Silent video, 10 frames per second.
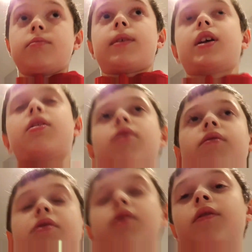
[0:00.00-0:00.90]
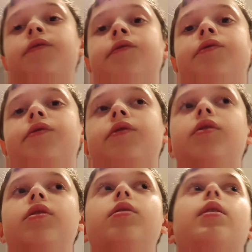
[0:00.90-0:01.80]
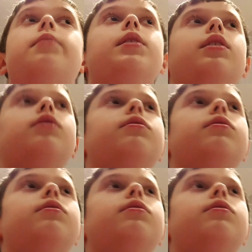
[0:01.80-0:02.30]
Minecraft stuff. I mean, not